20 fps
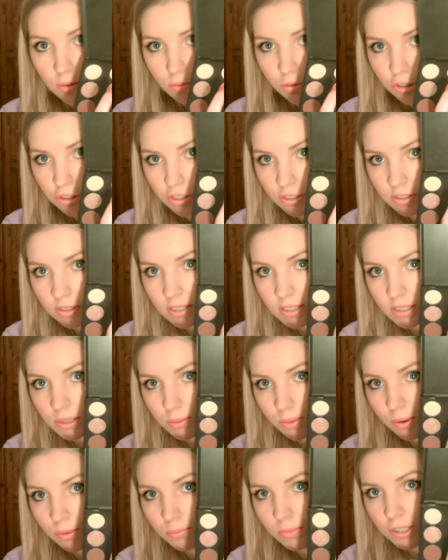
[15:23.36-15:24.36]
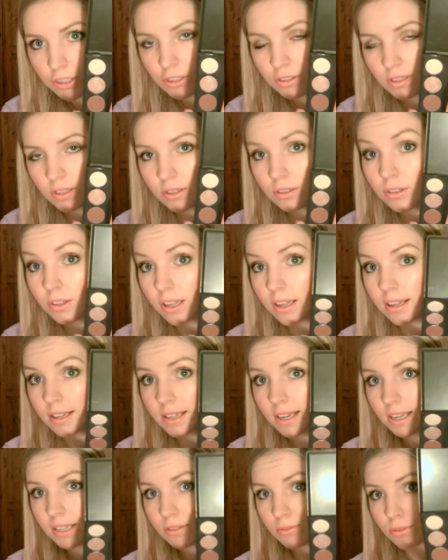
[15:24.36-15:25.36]
which is this one, which is
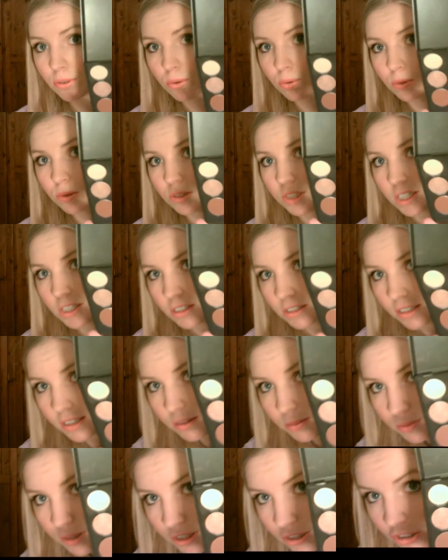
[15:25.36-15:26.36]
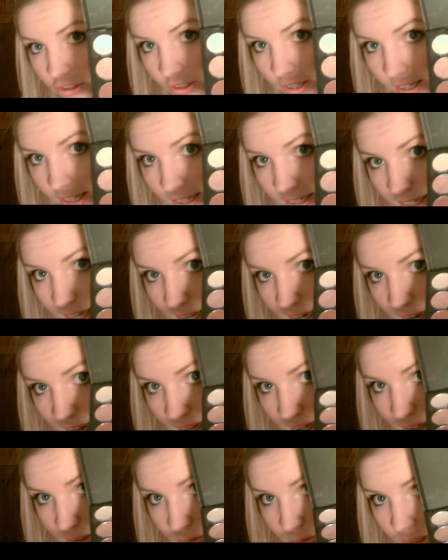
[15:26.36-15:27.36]
another kind of goldy colour, which again
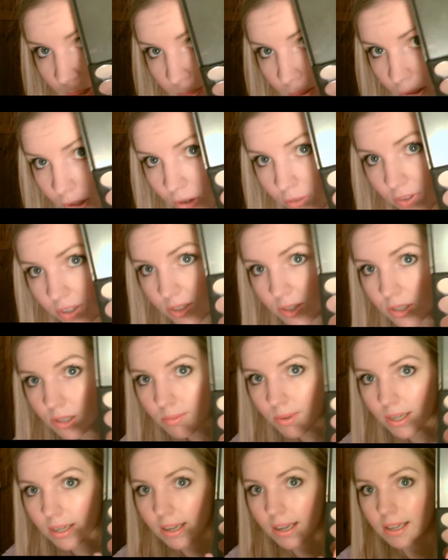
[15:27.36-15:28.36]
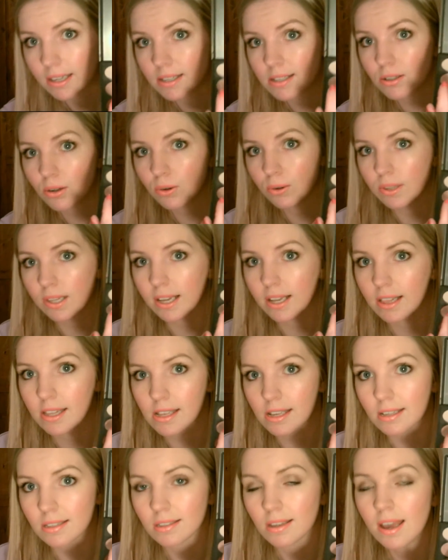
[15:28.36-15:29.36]
I can only pull off in summer, and All That
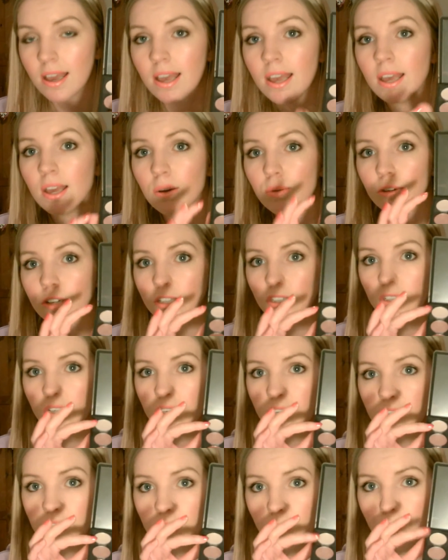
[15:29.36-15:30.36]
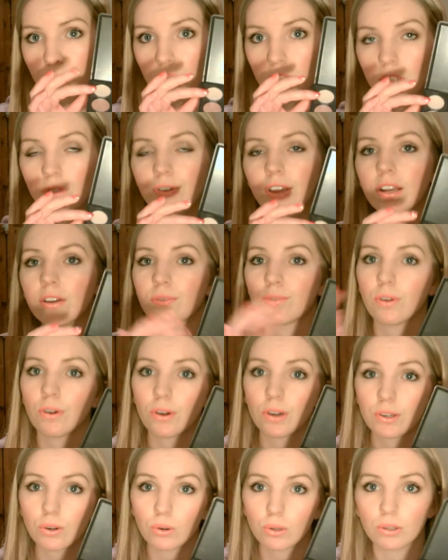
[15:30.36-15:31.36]
Glitters, which is perfect
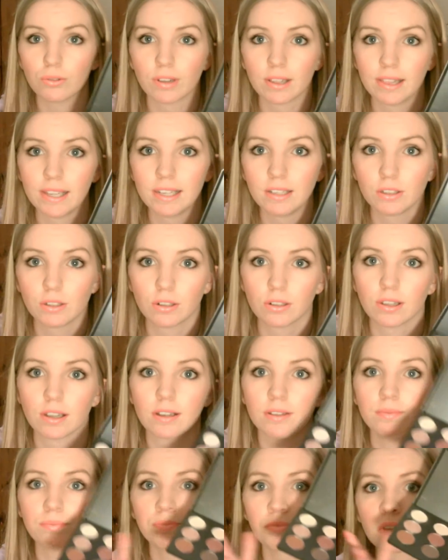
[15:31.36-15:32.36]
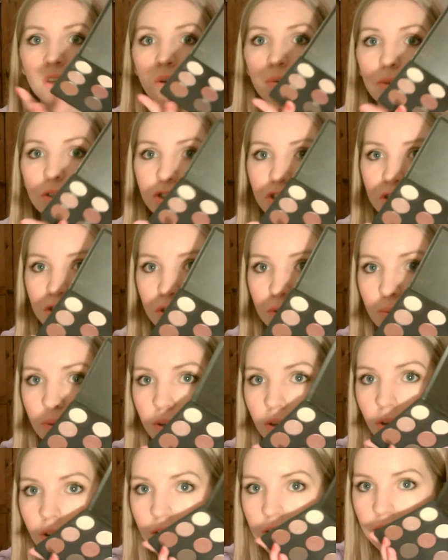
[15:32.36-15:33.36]
for an all-over lid colour, which I do
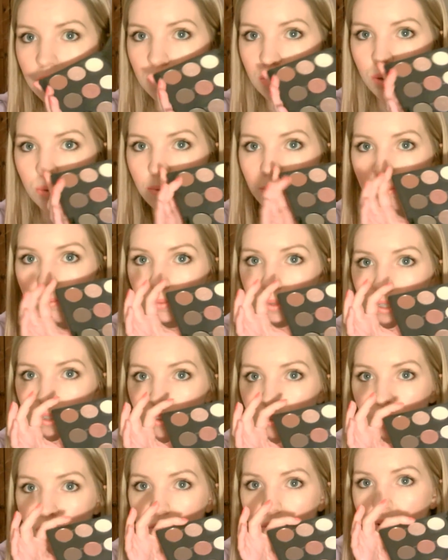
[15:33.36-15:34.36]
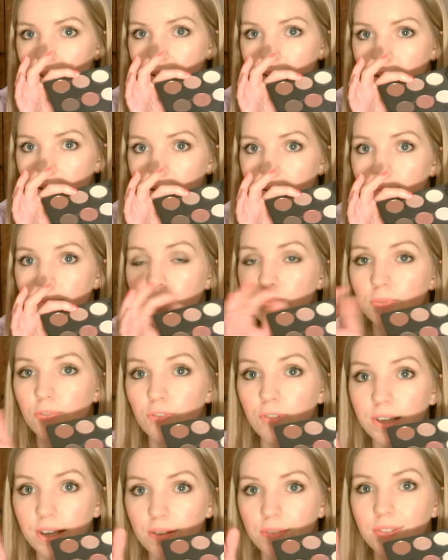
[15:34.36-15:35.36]
a lot in the summer with just like a
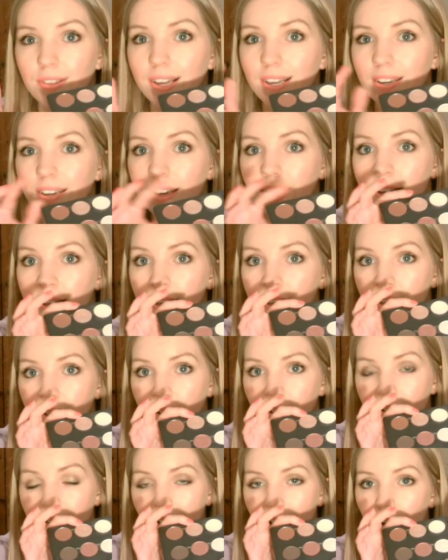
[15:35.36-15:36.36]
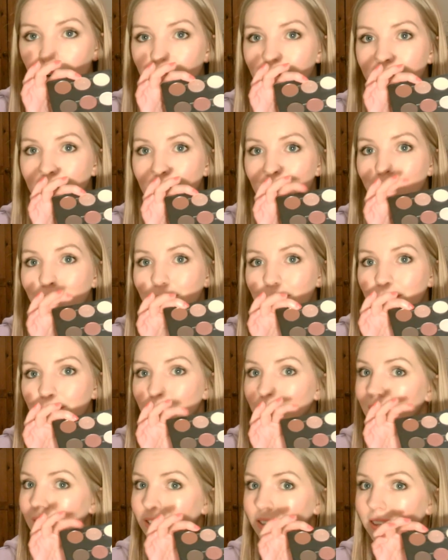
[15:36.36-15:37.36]
flick of liner, because I can't be
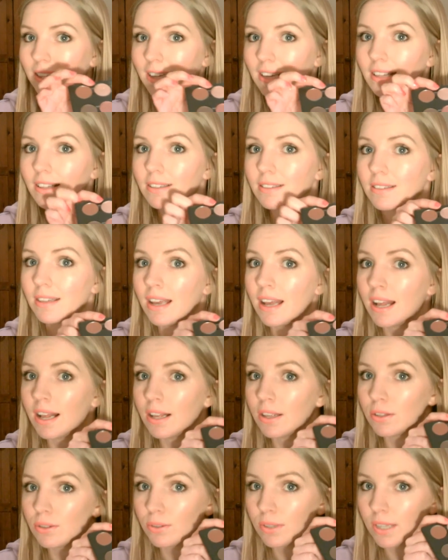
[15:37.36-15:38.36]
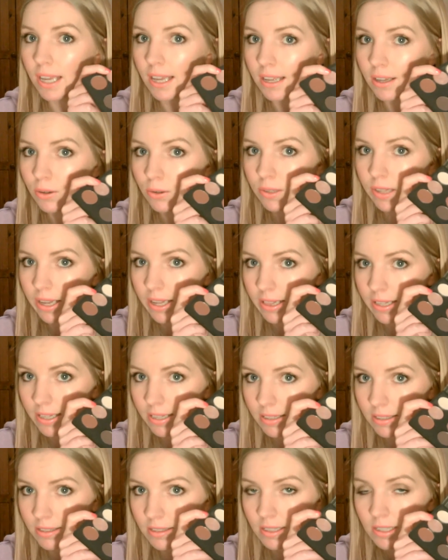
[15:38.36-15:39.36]
bothered with anything else. So yeah, All That
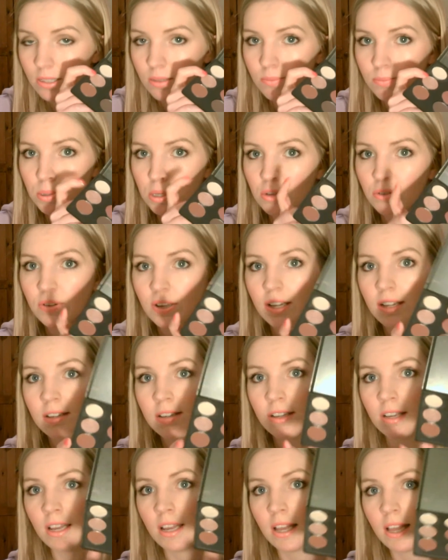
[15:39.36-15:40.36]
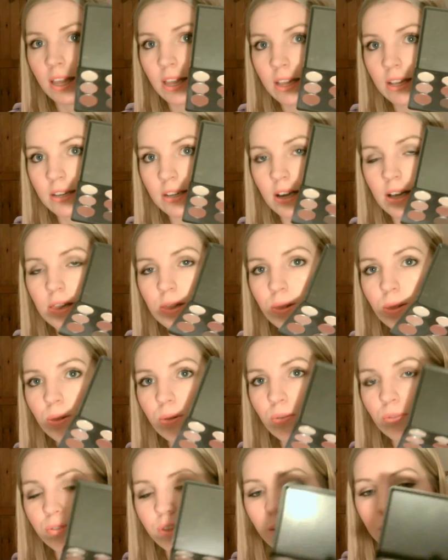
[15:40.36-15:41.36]
Glitters is perfect, and I
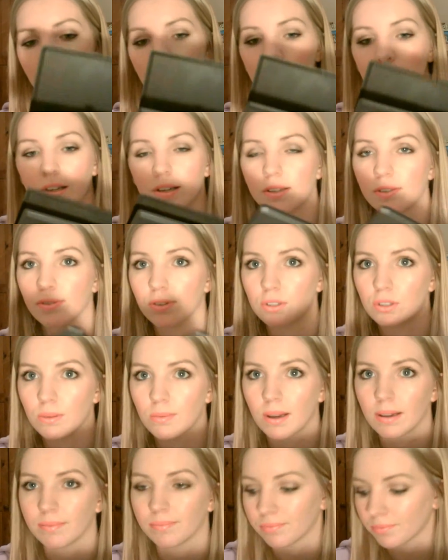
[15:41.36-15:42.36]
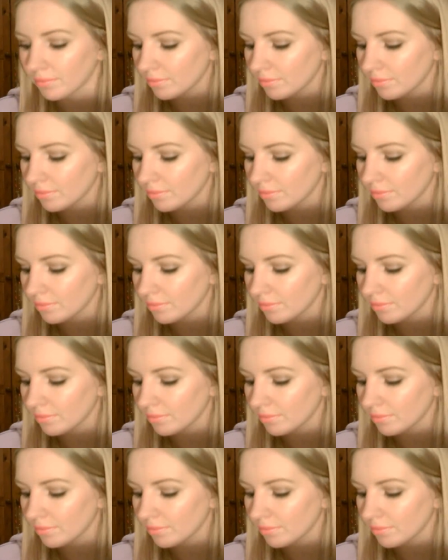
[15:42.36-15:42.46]
love them colours for summer.